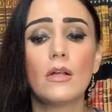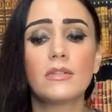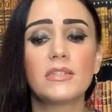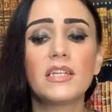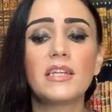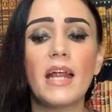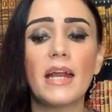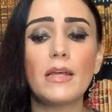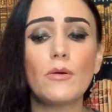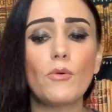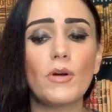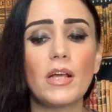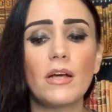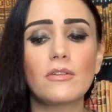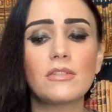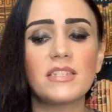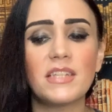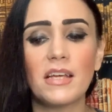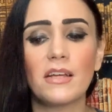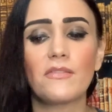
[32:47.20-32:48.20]
Did anyone
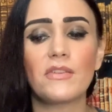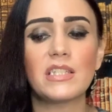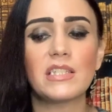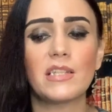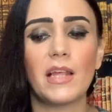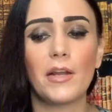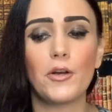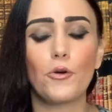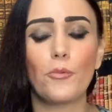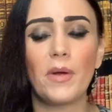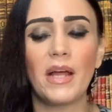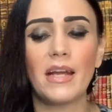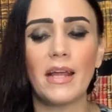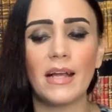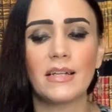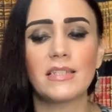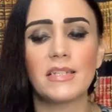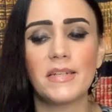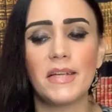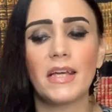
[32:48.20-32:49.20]
else think of the Slenderman
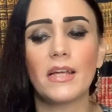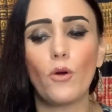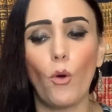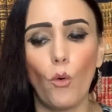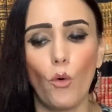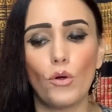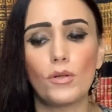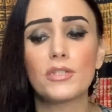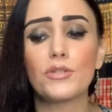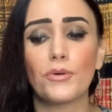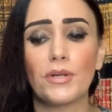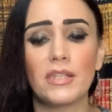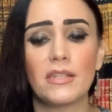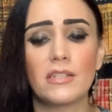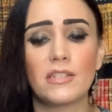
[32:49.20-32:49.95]
entity at all during the